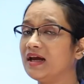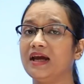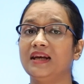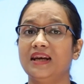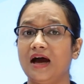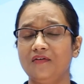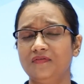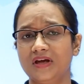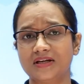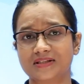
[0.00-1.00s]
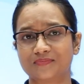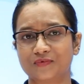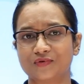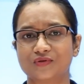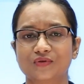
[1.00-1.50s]
And now we are
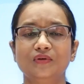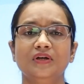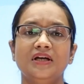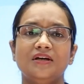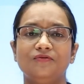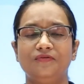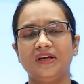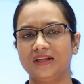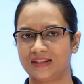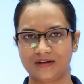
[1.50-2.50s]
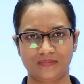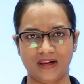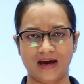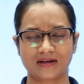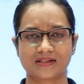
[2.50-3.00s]
supposed to fill in the
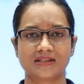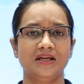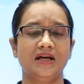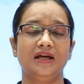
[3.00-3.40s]
blanks.